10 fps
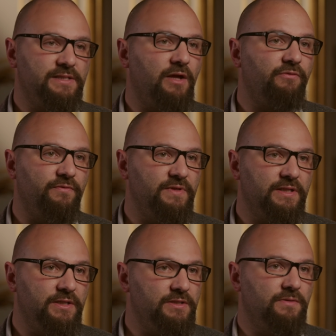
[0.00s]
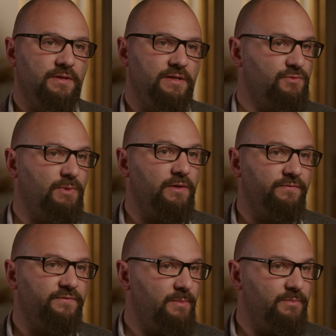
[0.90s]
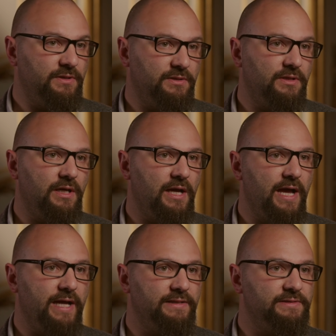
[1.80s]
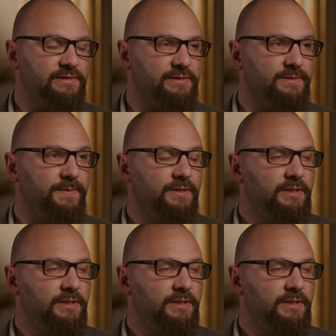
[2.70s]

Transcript: south of Italy is one of them. And uh,